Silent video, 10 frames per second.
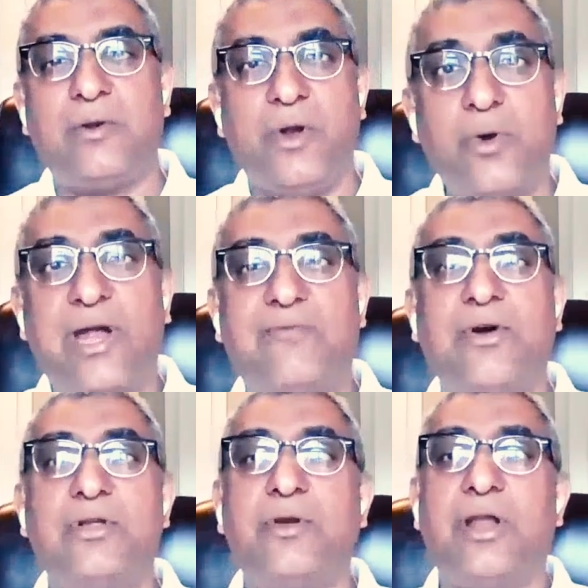to look at
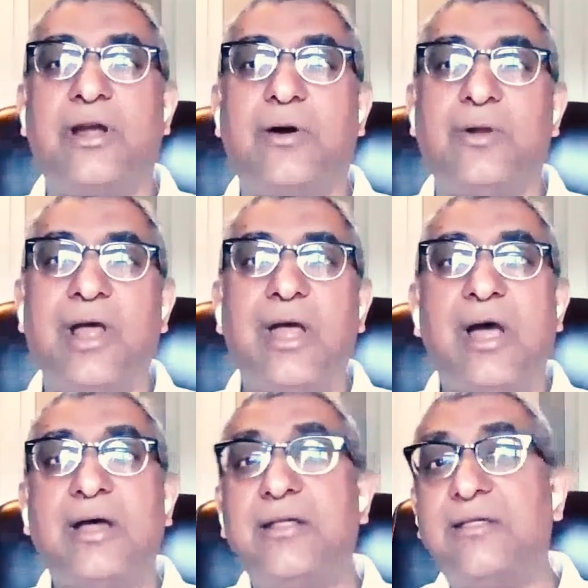virtual accounts
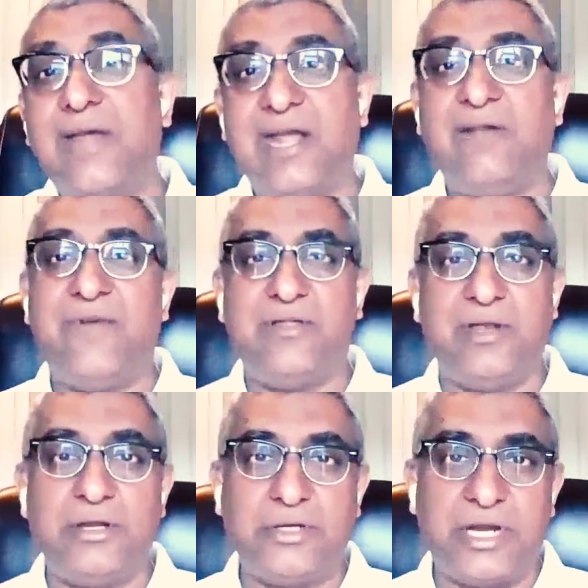as a second phase
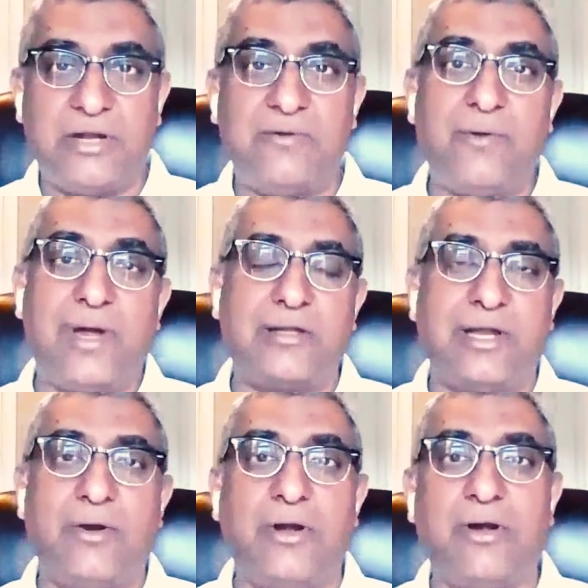initiative to
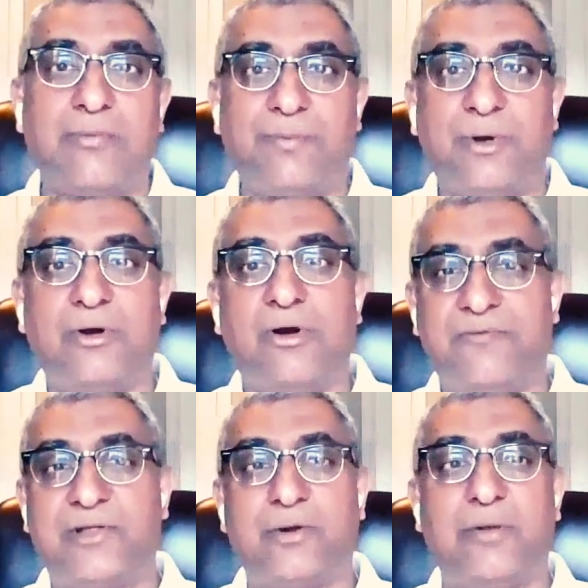extend on top of
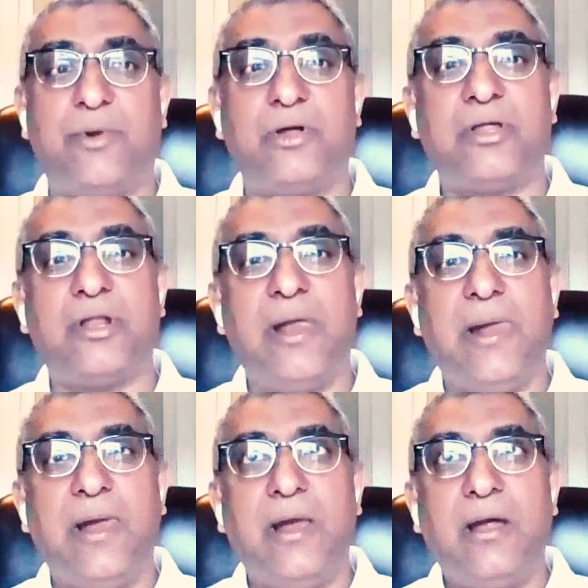escrow deposits.
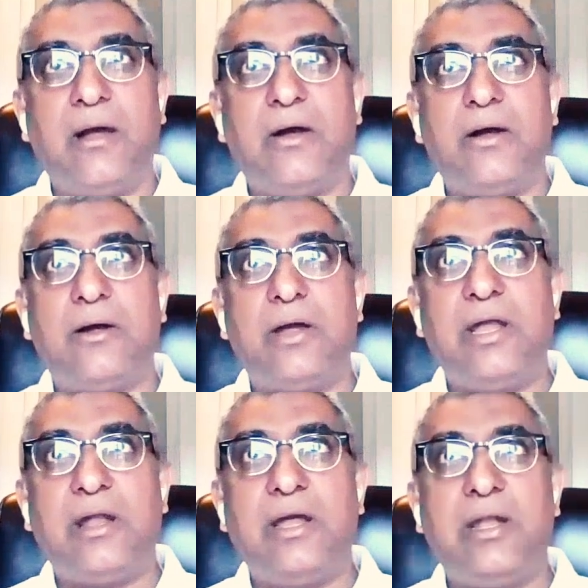
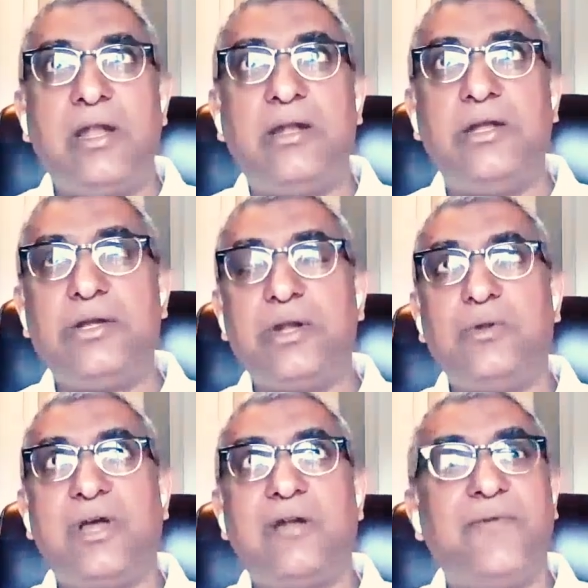In addition
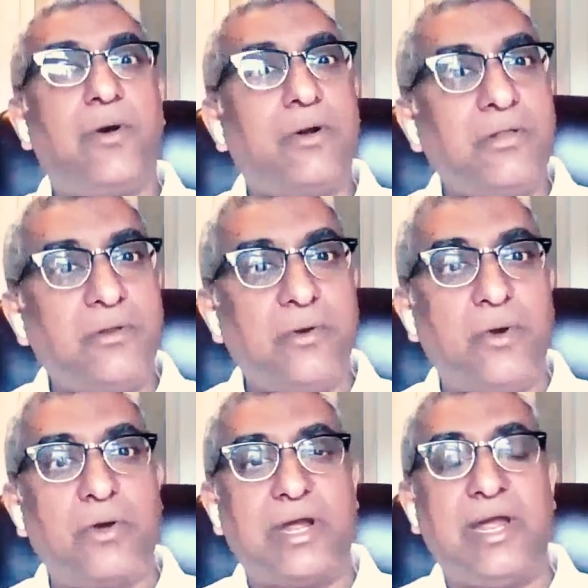to that, we're also
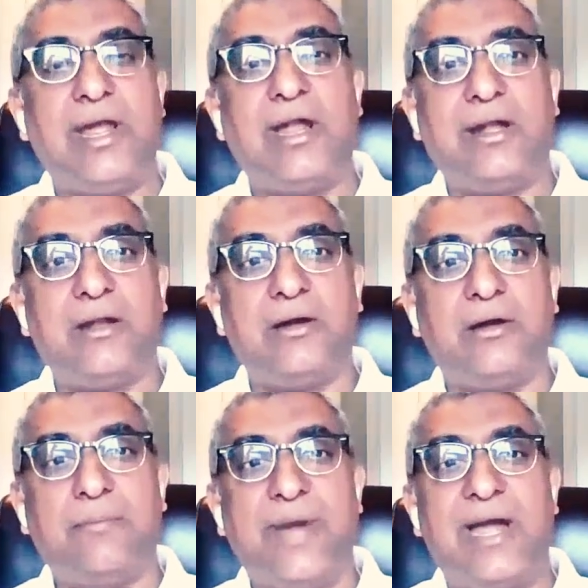looking at
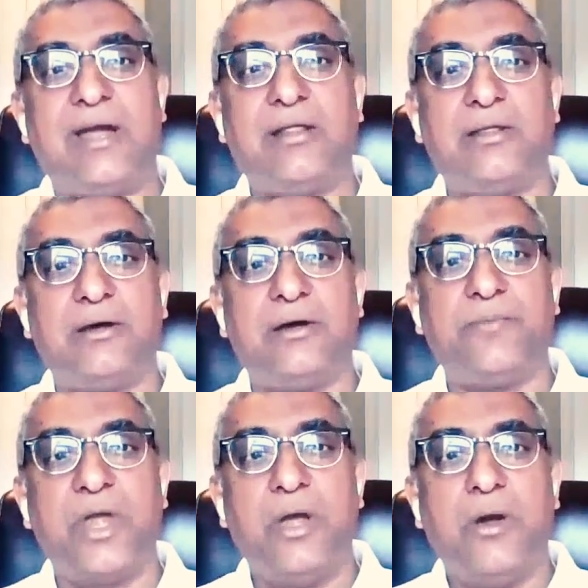banks
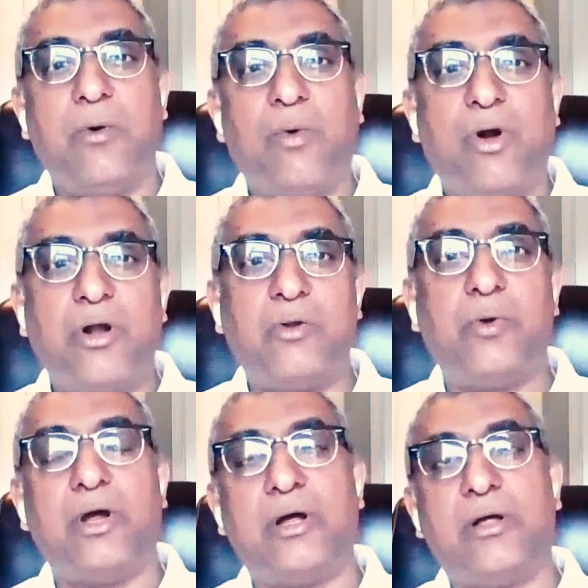who want
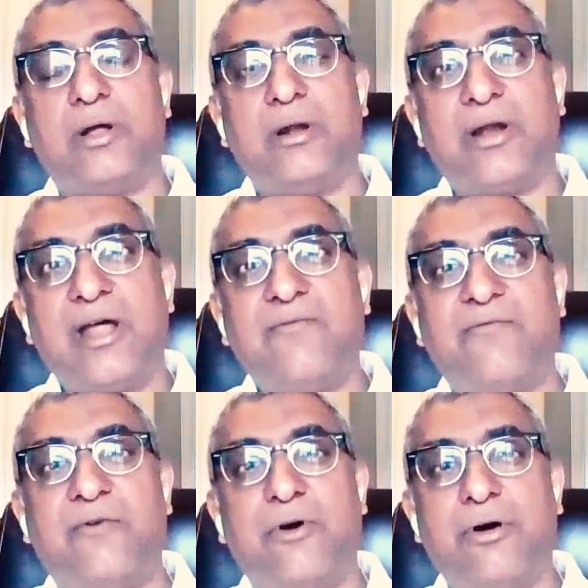to
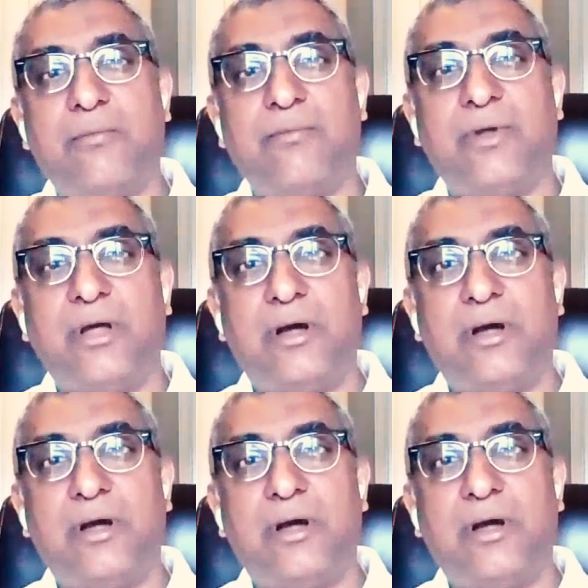transform